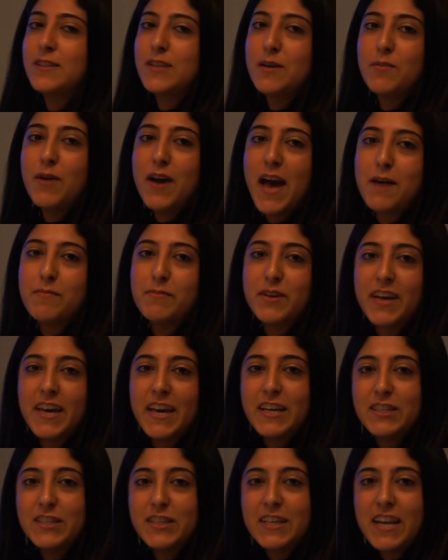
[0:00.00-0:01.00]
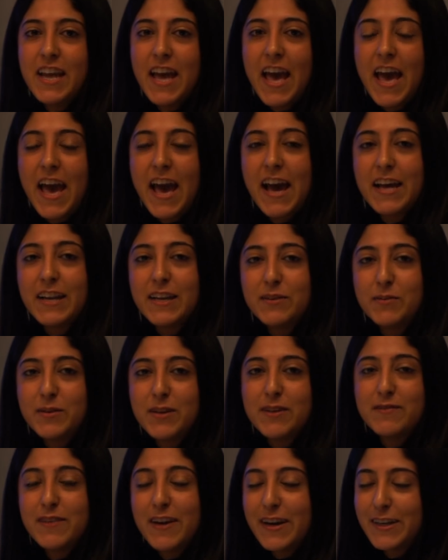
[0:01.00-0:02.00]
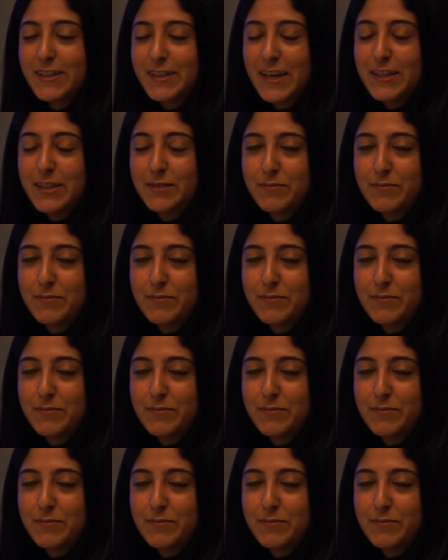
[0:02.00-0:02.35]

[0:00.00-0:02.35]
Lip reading: subway application, and we are very excited